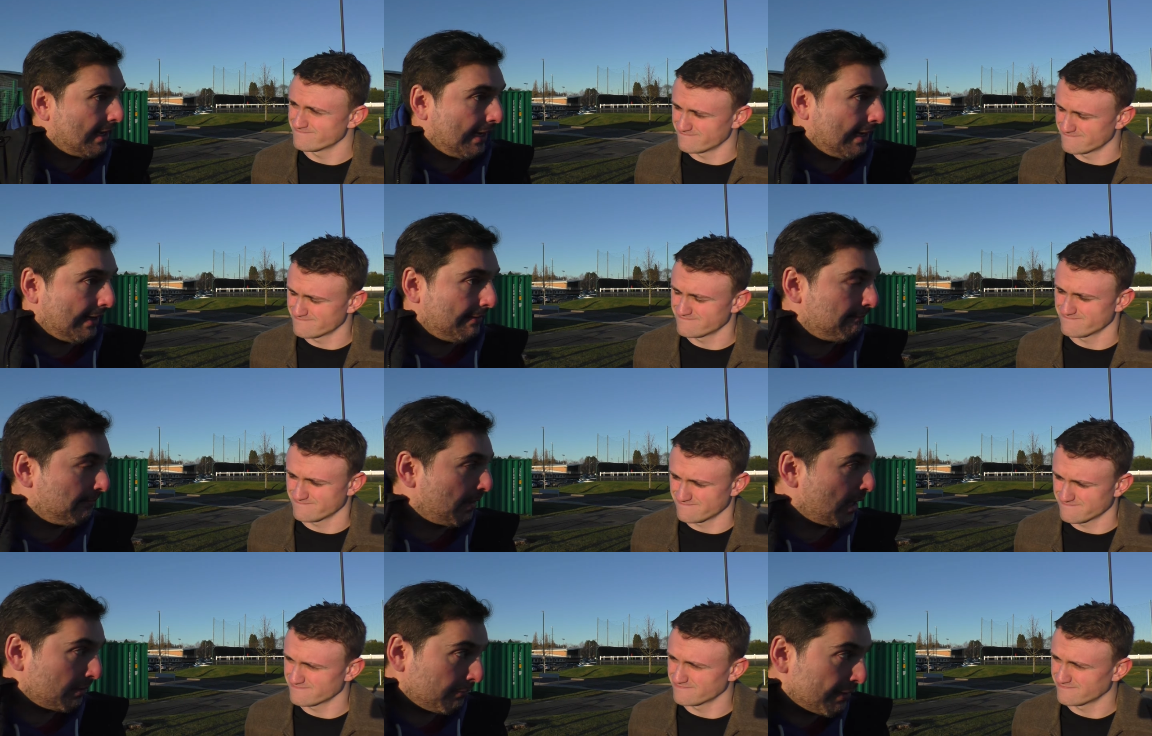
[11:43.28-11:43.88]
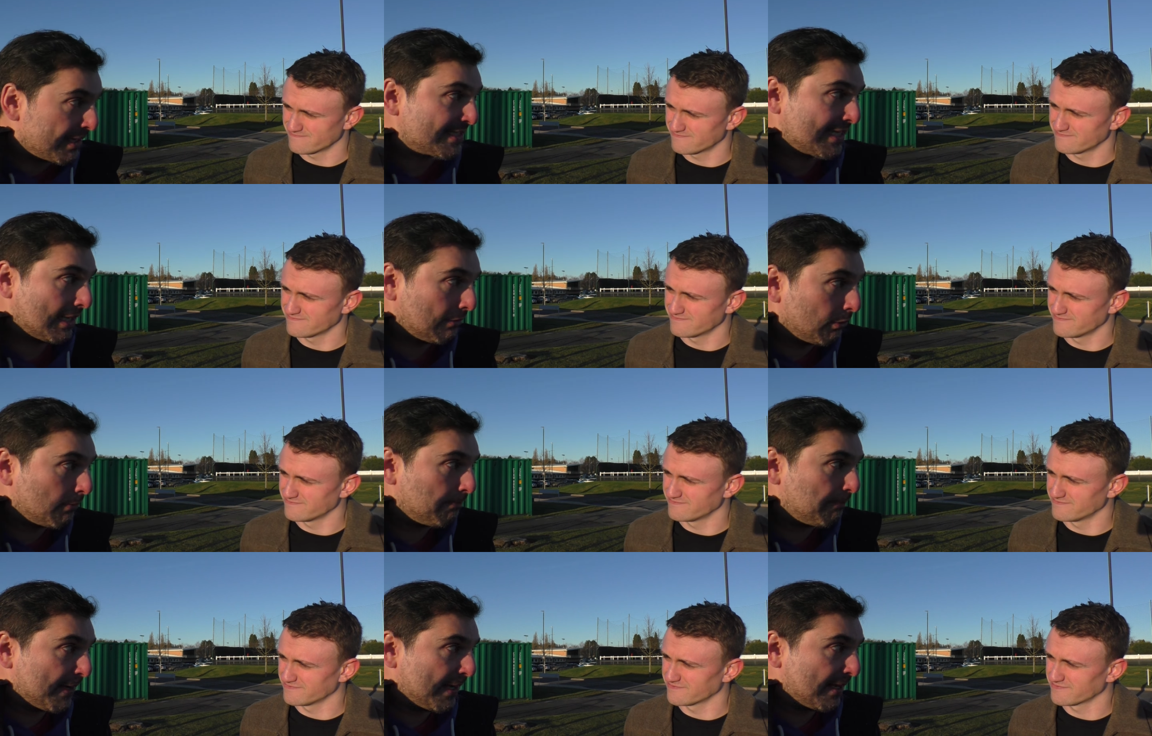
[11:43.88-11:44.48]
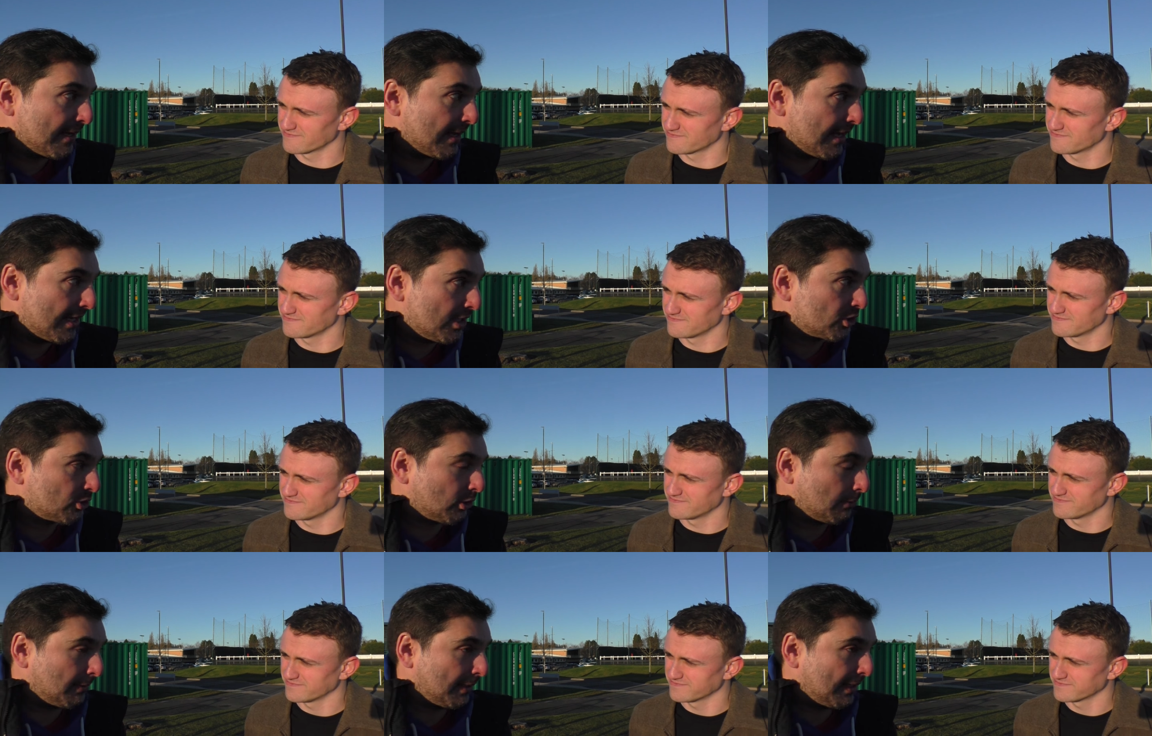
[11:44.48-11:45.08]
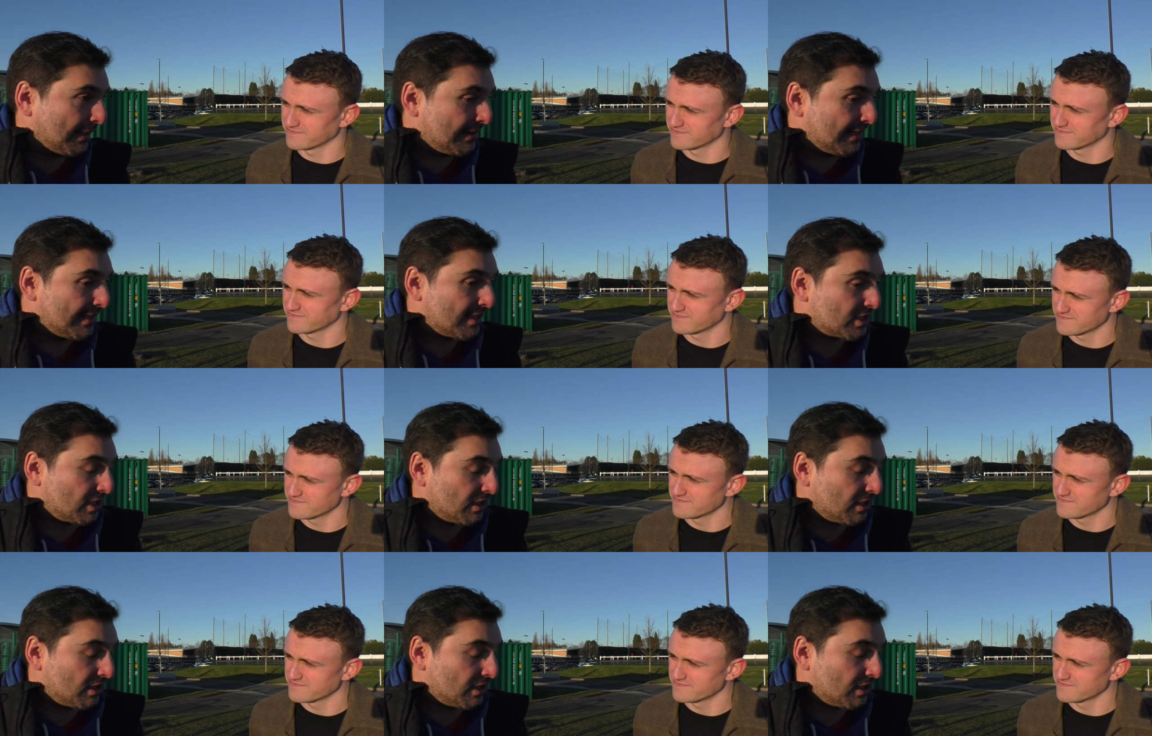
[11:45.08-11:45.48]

Speaker 1: um, otherwise they would be in trouble, I think.